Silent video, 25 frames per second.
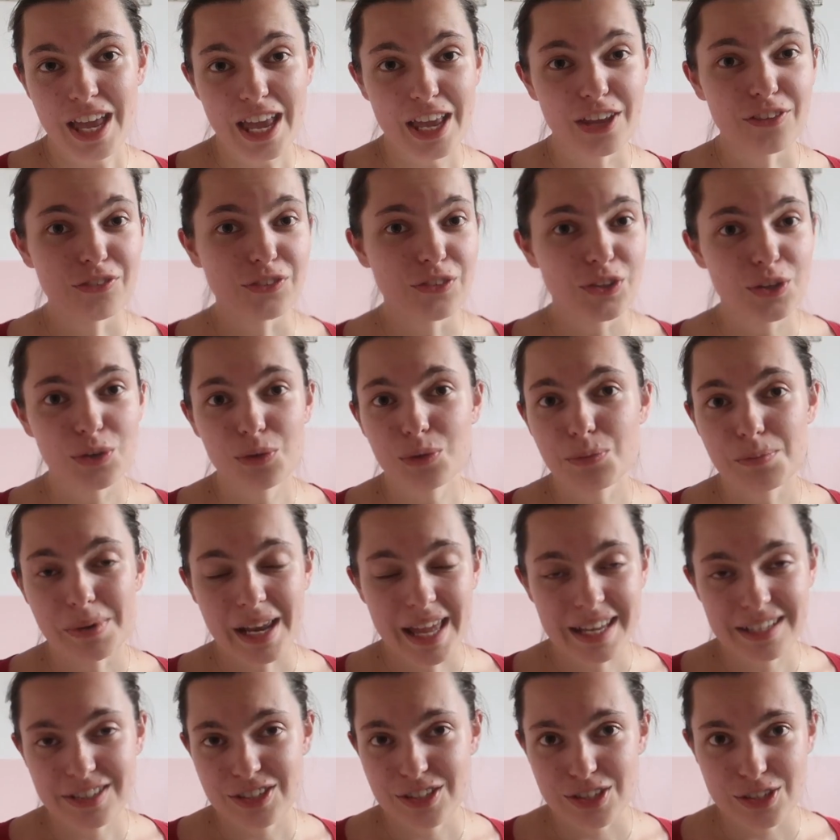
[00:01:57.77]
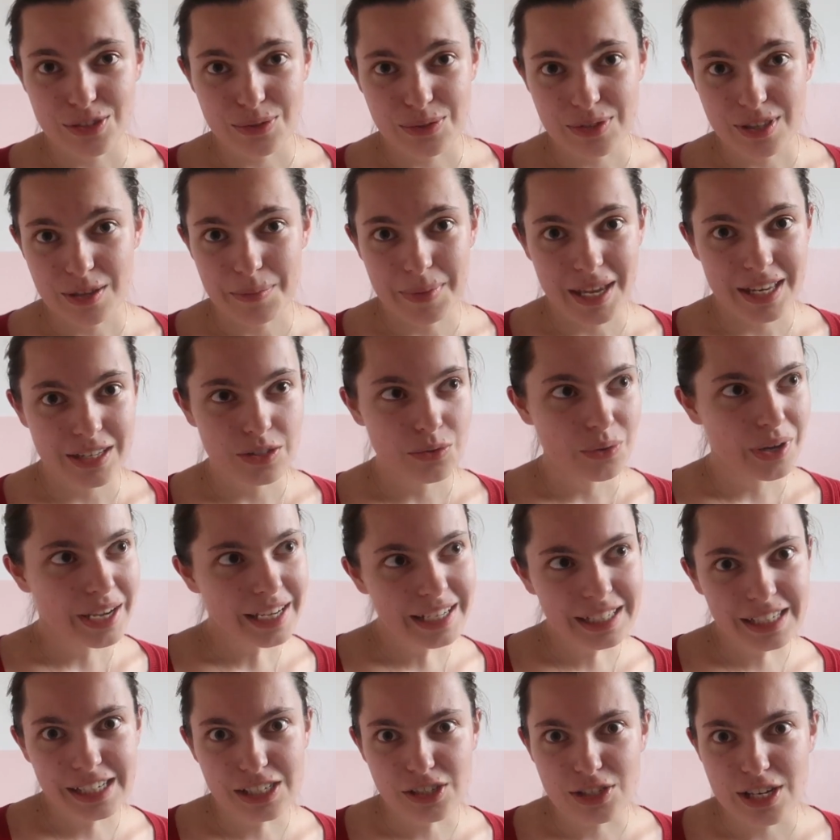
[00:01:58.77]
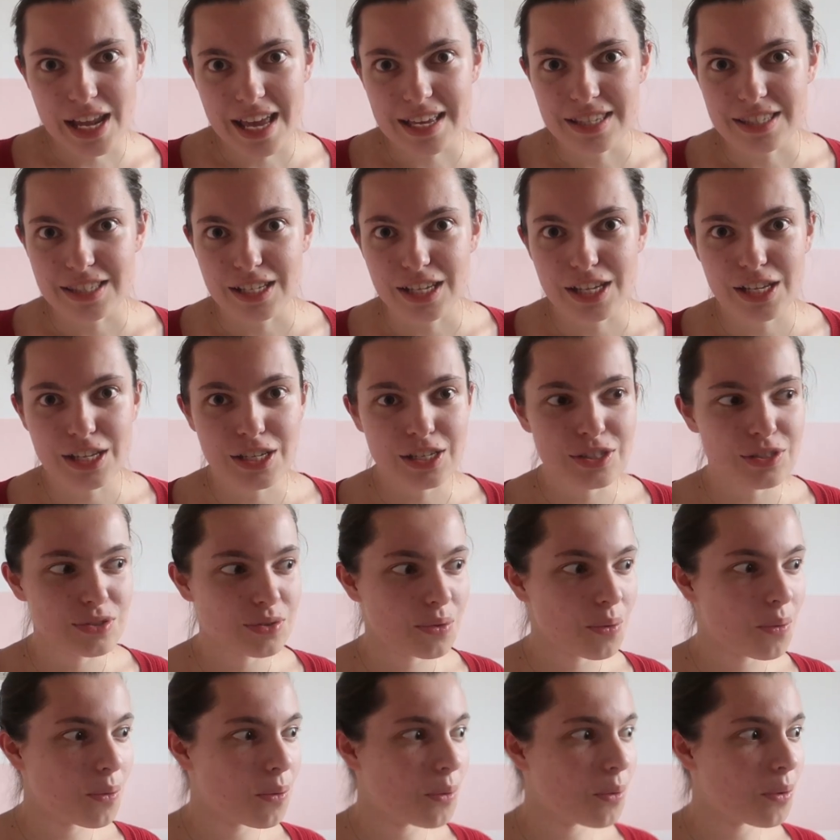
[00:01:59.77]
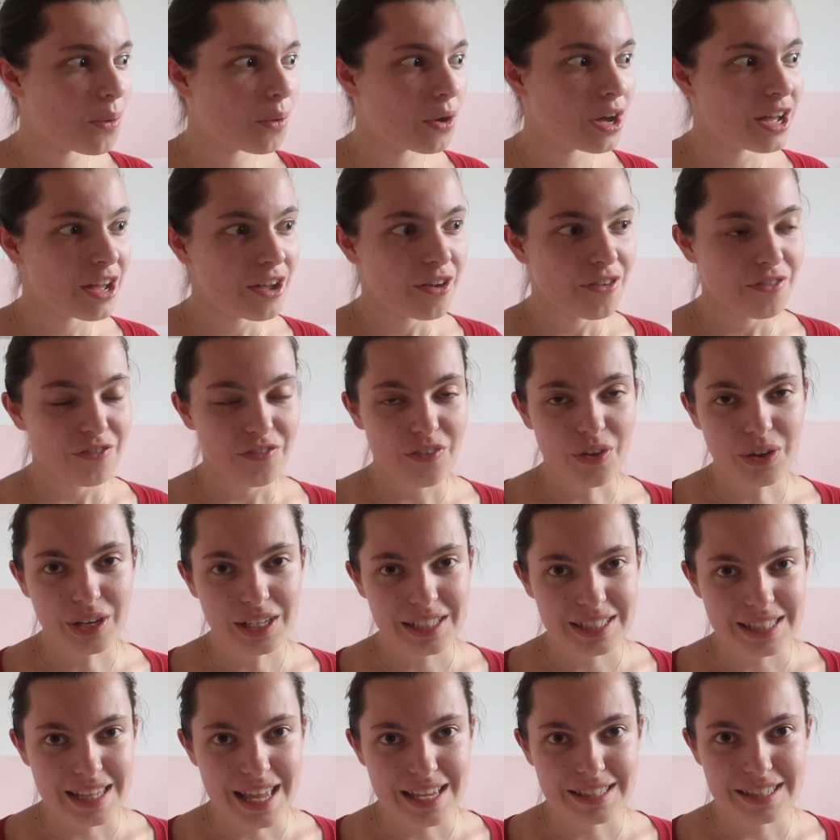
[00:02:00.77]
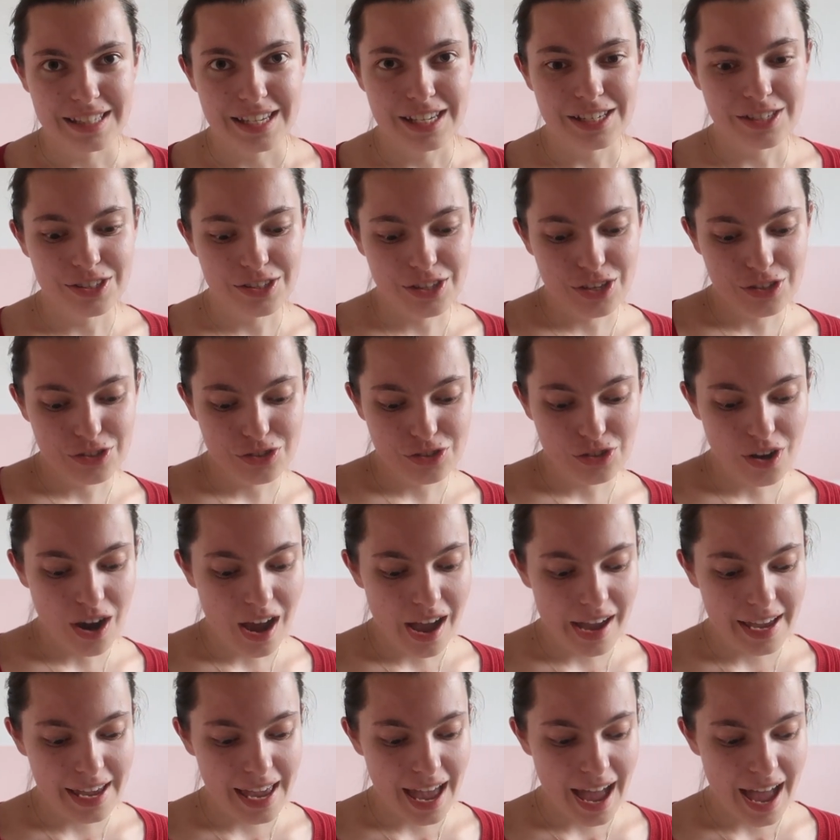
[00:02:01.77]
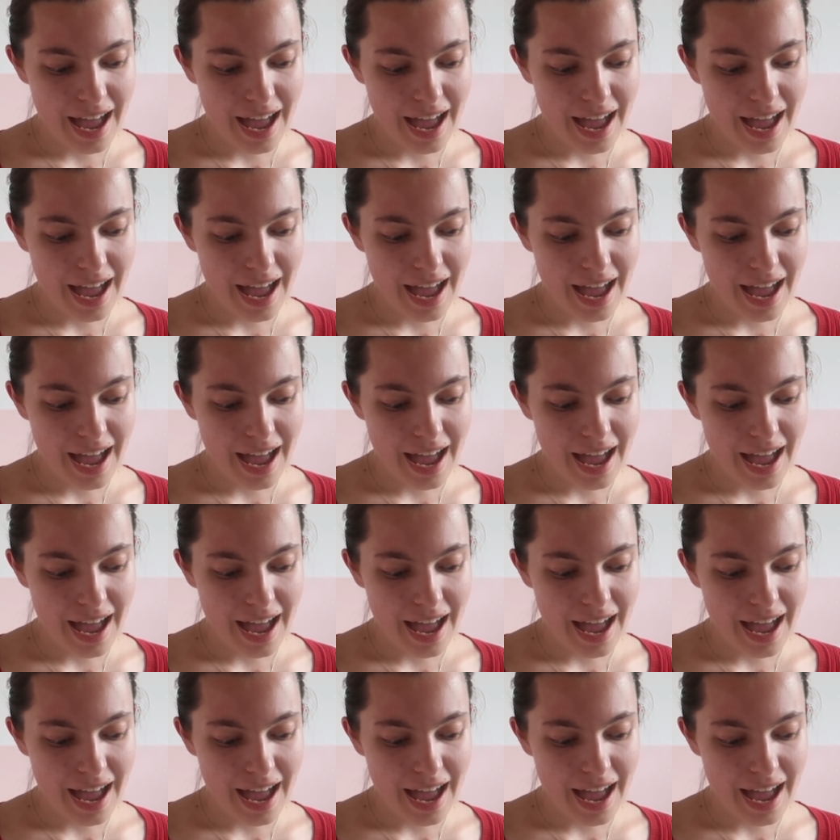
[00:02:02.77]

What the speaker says: If you plan to use them in your English lessons or phonics lessons, try